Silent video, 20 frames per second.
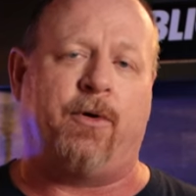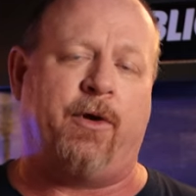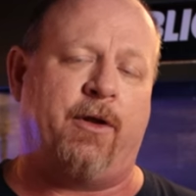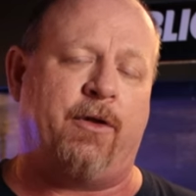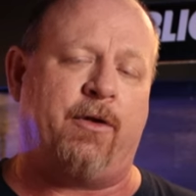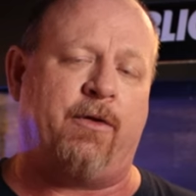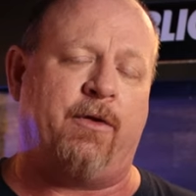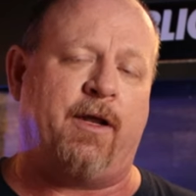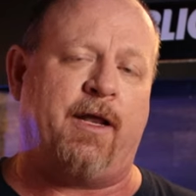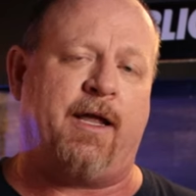brewing
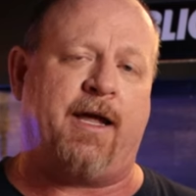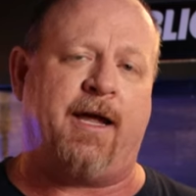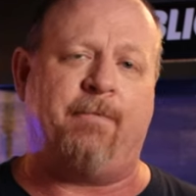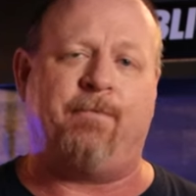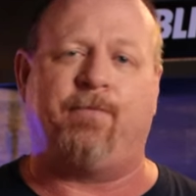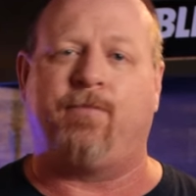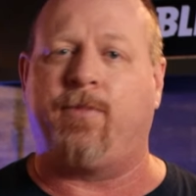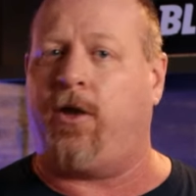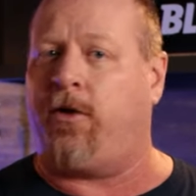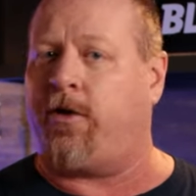during the
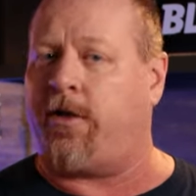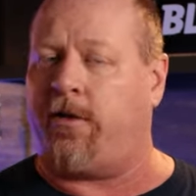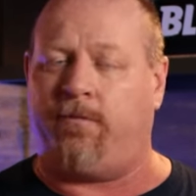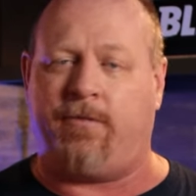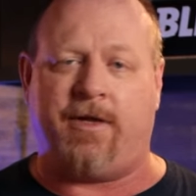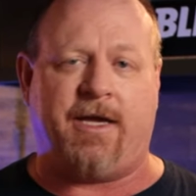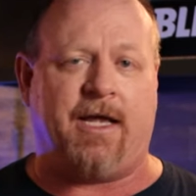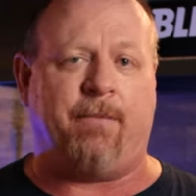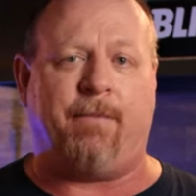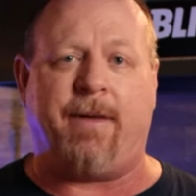day, you
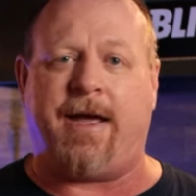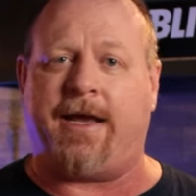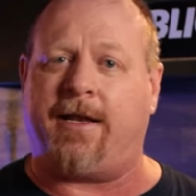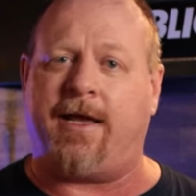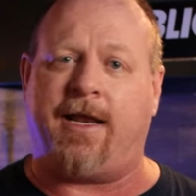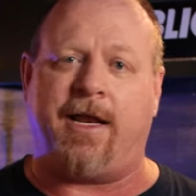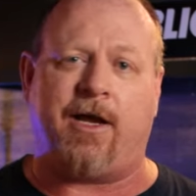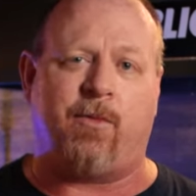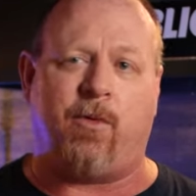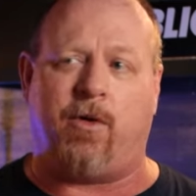can get a
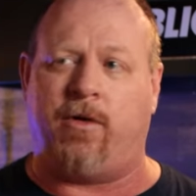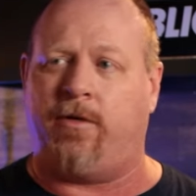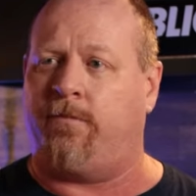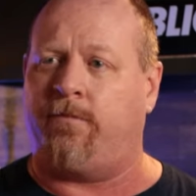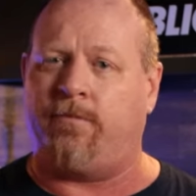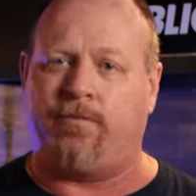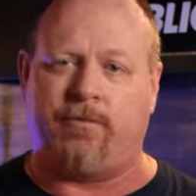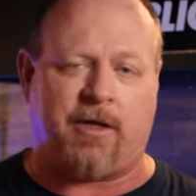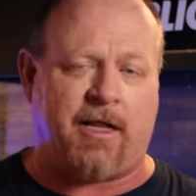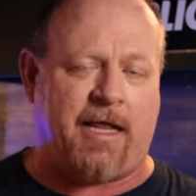magnetic
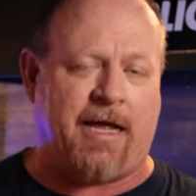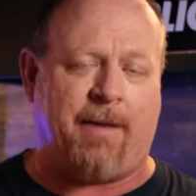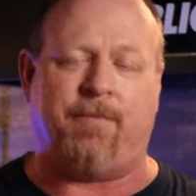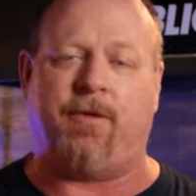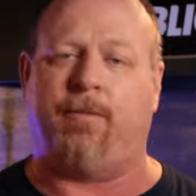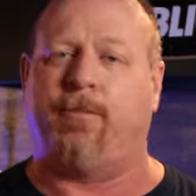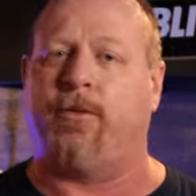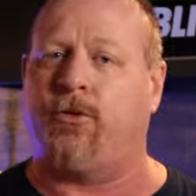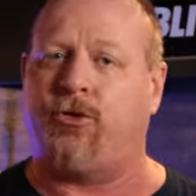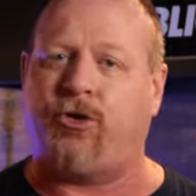one, clamp
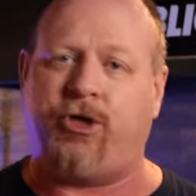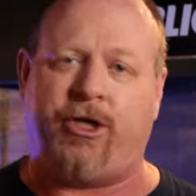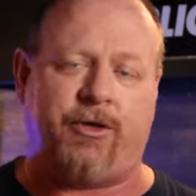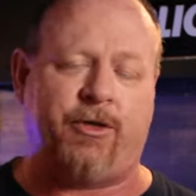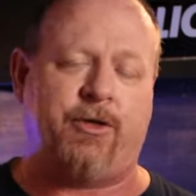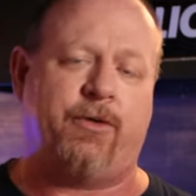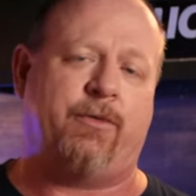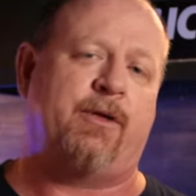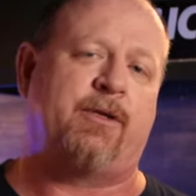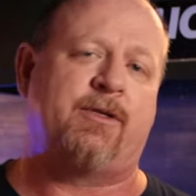the brew
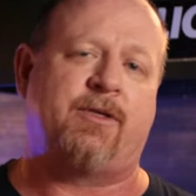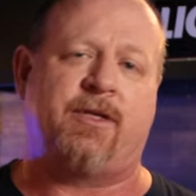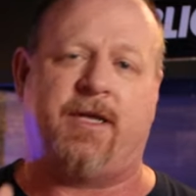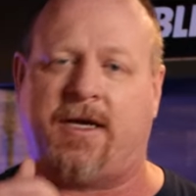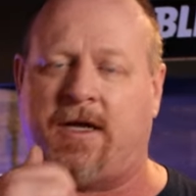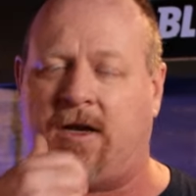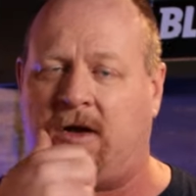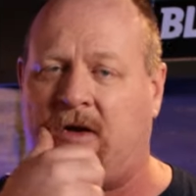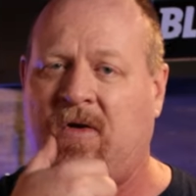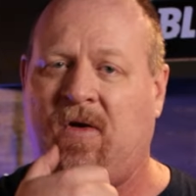sheet to it,
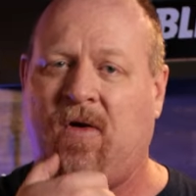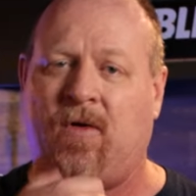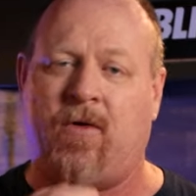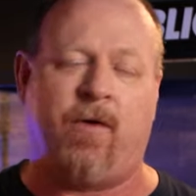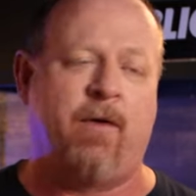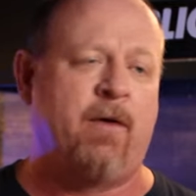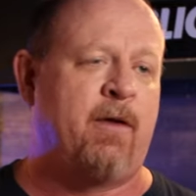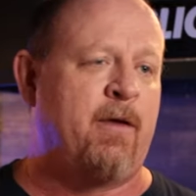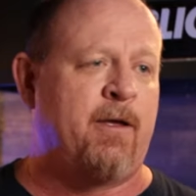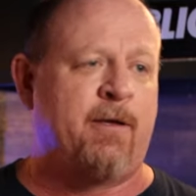stick it on
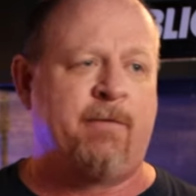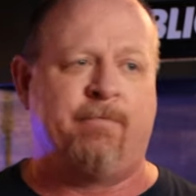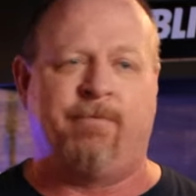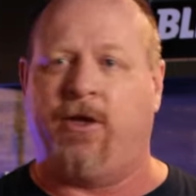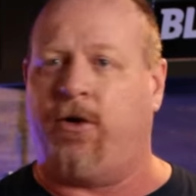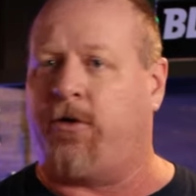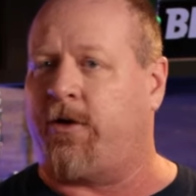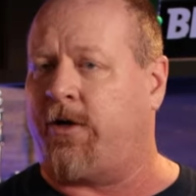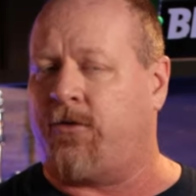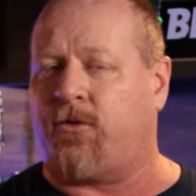your,
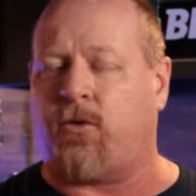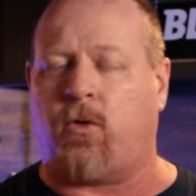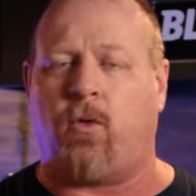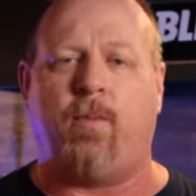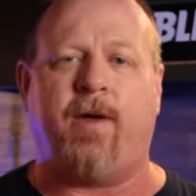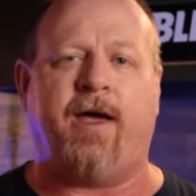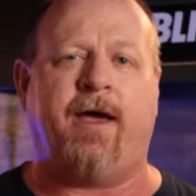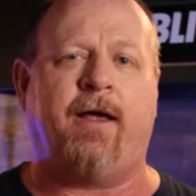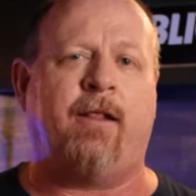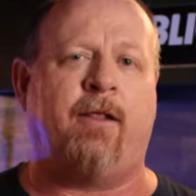your control
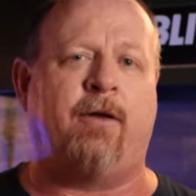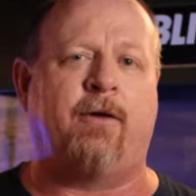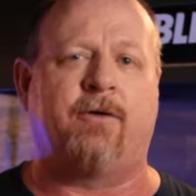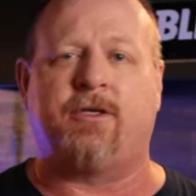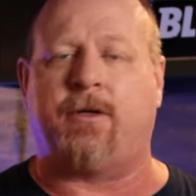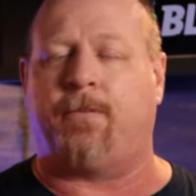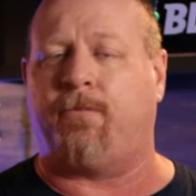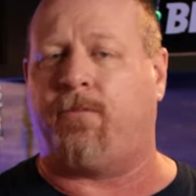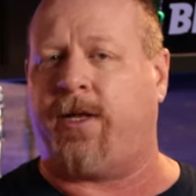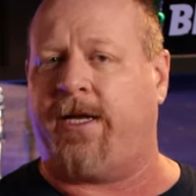panel or
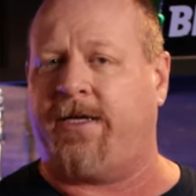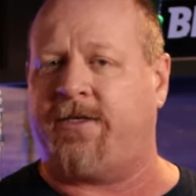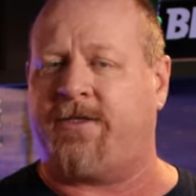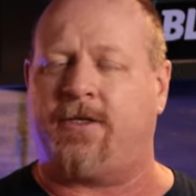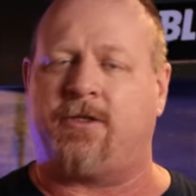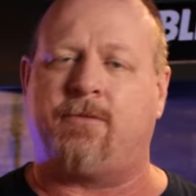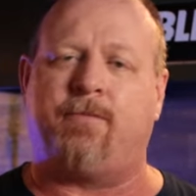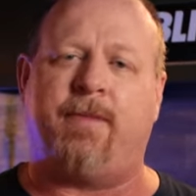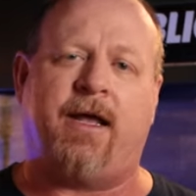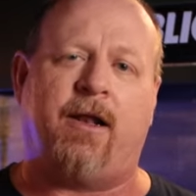some place
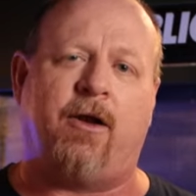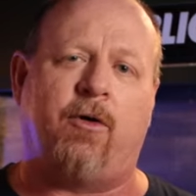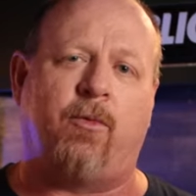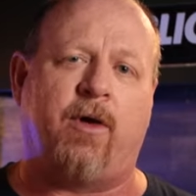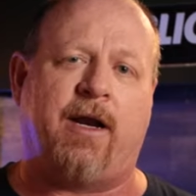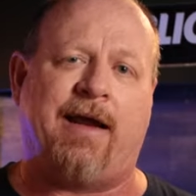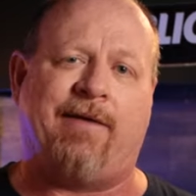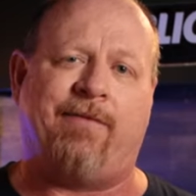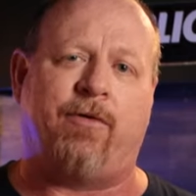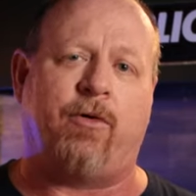that's metal or
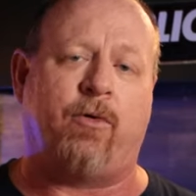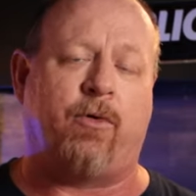whatever.